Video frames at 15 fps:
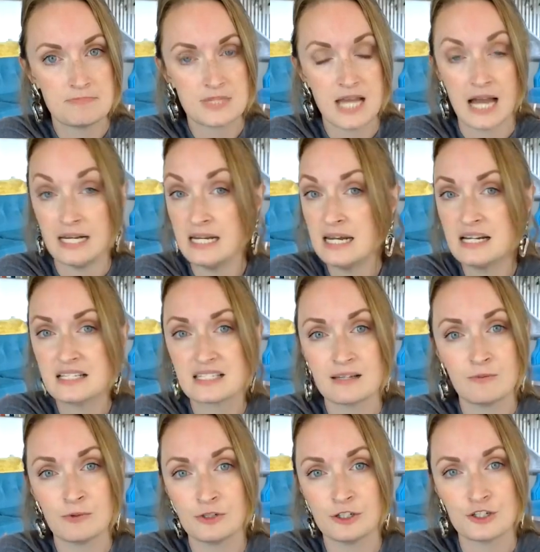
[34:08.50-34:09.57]
I needed
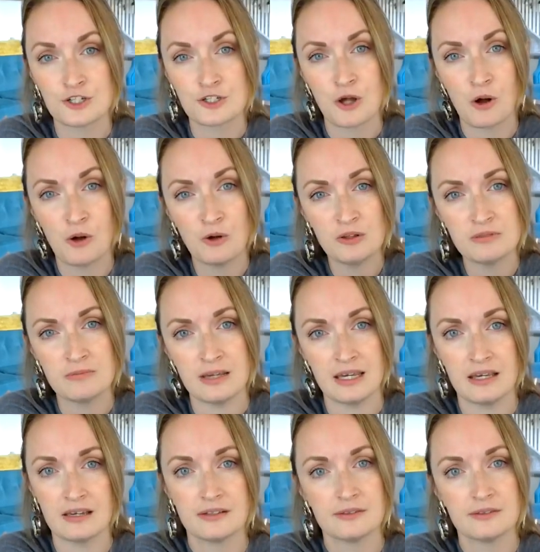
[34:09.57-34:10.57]
someone to just hold me.